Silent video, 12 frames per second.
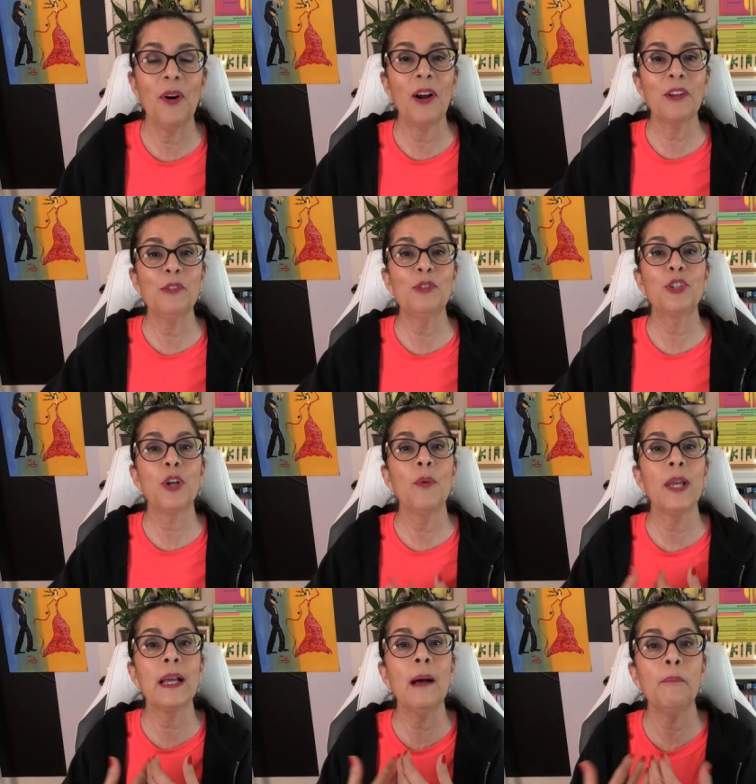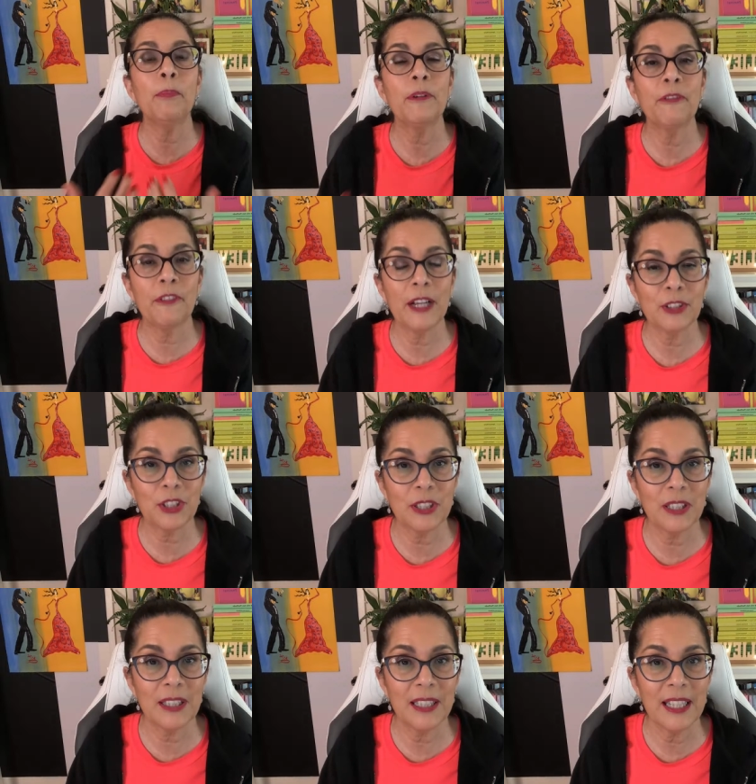Are you showing up
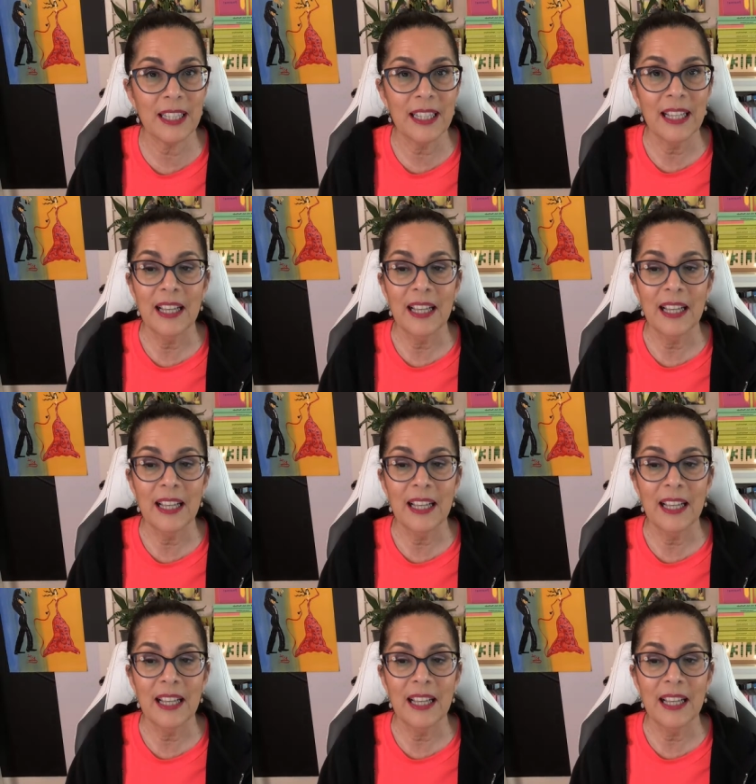professionally?